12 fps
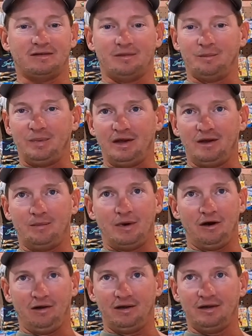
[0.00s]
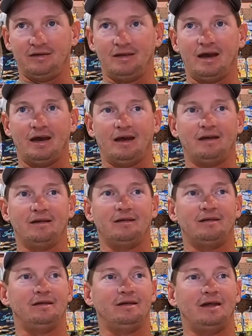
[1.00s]
some big mullet
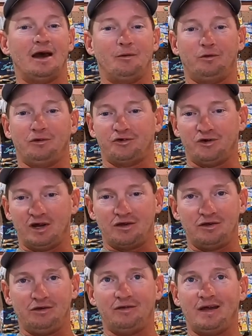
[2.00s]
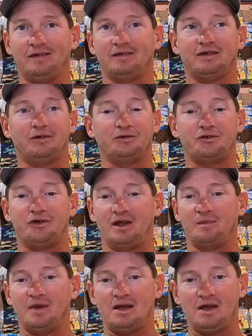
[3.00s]
that will trick you. They still trick
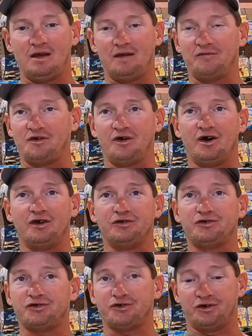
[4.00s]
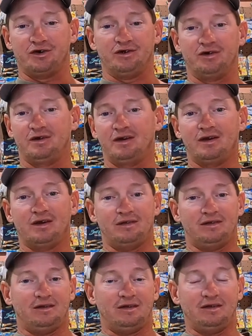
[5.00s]
me. If you're unsure,
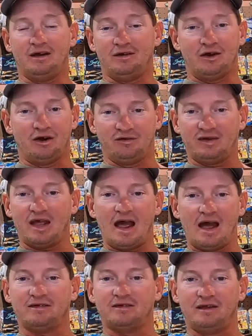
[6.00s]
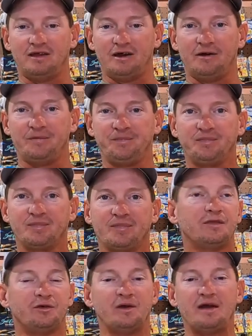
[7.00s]
it doesn't hurt to cast in there.
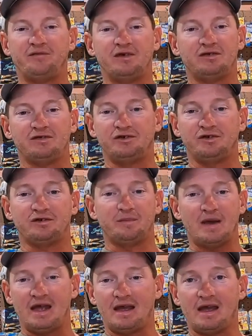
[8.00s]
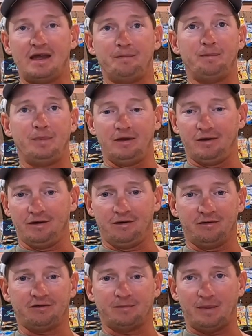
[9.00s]
The redfish just make a
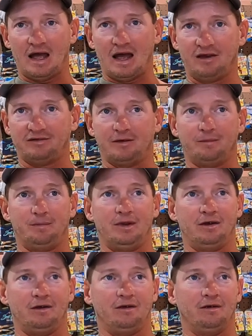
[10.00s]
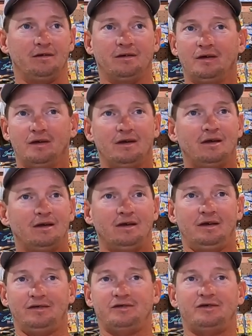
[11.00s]
bigger splash,
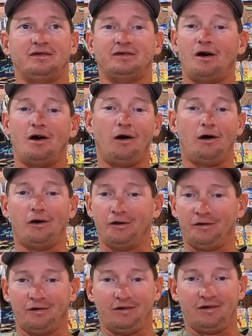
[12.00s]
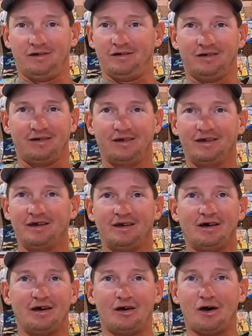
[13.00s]
it's just a
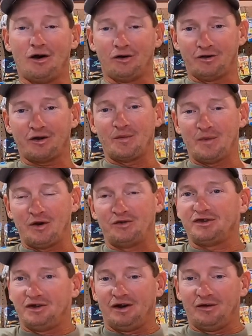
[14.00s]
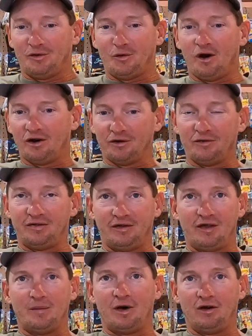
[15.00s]
harder commotion on the water than
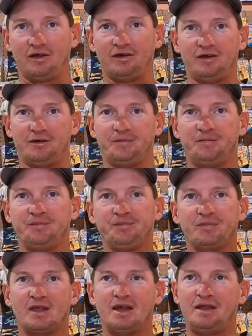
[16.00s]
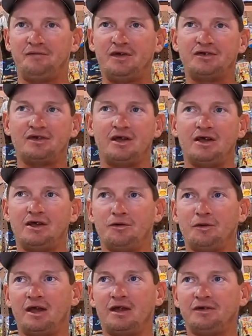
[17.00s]
the mullet do. And eventually
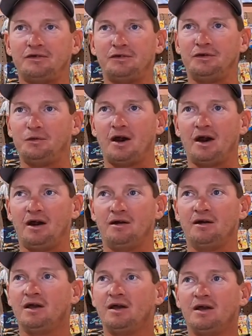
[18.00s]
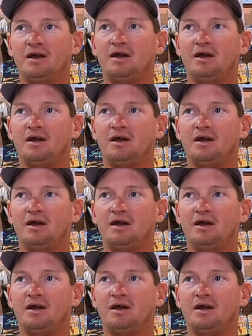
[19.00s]
you'll get to where,